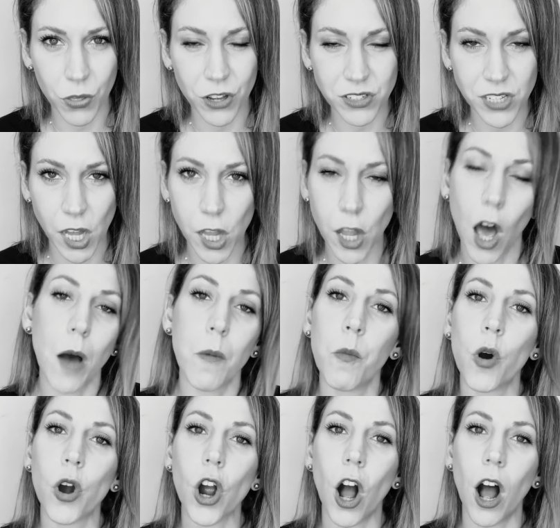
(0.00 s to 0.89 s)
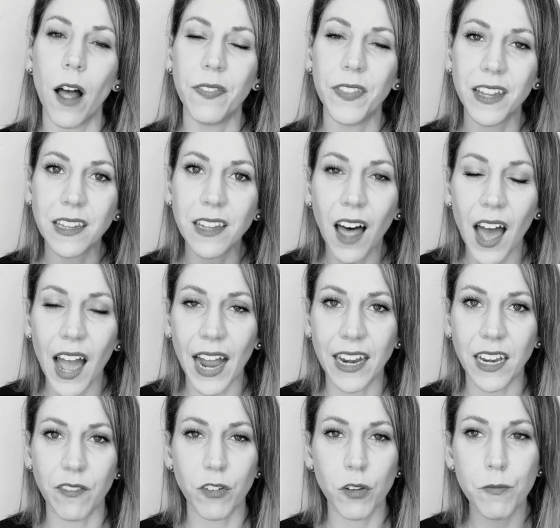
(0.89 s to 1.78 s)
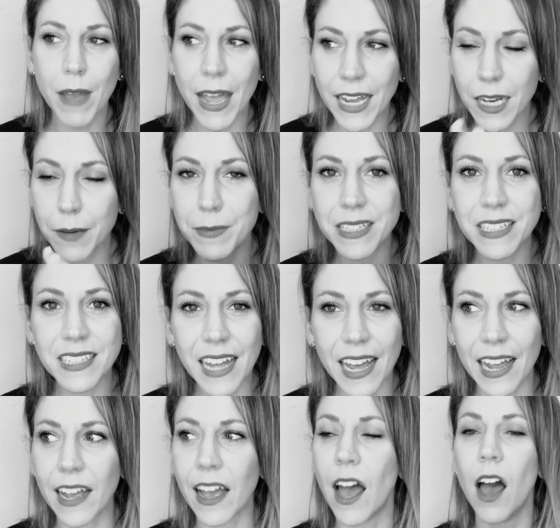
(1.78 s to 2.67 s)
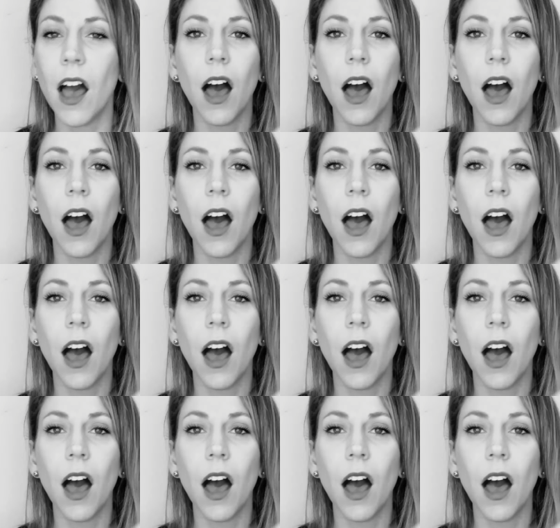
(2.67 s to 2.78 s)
There's a lot more on the line. If you make a mistake,